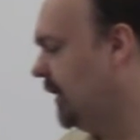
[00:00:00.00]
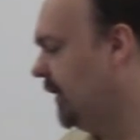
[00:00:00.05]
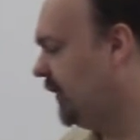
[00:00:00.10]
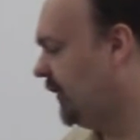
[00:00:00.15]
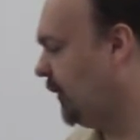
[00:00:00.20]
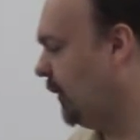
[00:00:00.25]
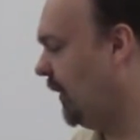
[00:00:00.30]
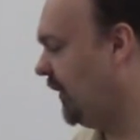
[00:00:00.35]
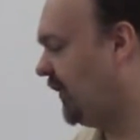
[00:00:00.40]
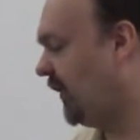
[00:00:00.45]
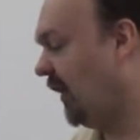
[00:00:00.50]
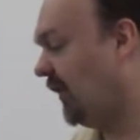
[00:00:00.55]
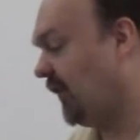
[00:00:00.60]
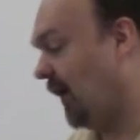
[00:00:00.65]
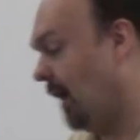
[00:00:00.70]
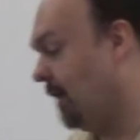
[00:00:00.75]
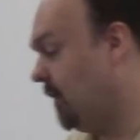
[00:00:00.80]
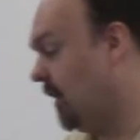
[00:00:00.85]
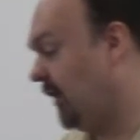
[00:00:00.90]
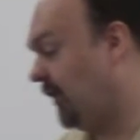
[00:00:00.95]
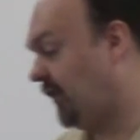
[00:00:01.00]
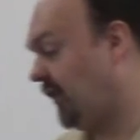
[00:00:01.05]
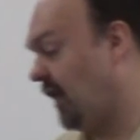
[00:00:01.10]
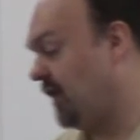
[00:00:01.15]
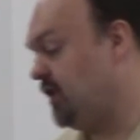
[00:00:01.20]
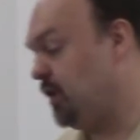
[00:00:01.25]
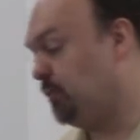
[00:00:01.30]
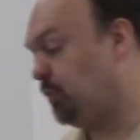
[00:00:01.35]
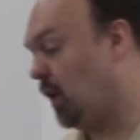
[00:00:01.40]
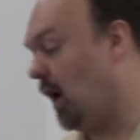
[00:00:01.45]
So he says, I'm going to
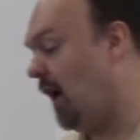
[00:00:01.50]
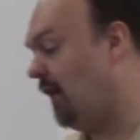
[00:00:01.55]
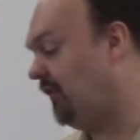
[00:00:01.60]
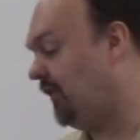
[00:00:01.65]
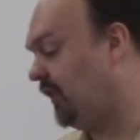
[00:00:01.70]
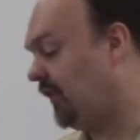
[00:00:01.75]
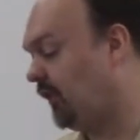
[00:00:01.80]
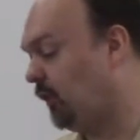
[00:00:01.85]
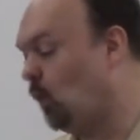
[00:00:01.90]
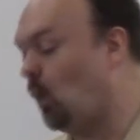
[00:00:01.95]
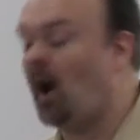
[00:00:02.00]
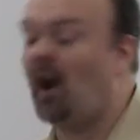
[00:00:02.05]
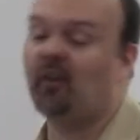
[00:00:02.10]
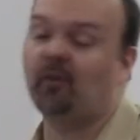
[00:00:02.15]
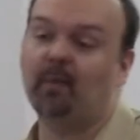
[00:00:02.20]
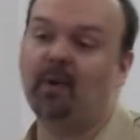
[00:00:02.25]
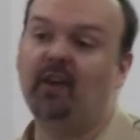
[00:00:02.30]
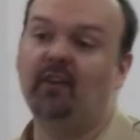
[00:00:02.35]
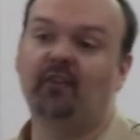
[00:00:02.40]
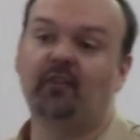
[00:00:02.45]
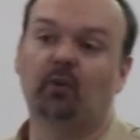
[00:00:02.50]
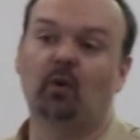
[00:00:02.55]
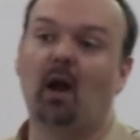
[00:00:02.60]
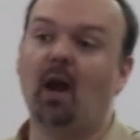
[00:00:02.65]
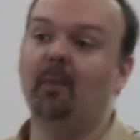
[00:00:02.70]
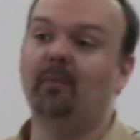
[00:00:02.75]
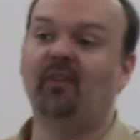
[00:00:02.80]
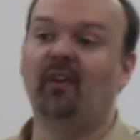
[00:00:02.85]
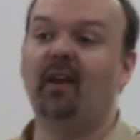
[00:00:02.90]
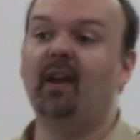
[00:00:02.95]
send you prophets and wise men and
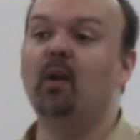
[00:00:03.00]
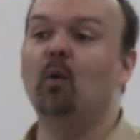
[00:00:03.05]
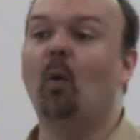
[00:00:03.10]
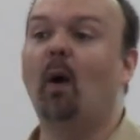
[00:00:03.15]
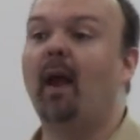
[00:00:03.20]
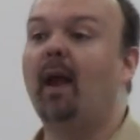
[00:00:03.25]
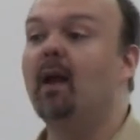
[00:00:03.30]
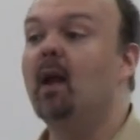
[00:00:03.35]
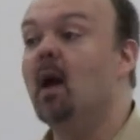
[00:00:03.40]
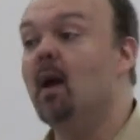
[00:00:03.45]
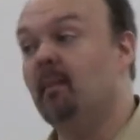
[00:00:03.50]
scribes anyway,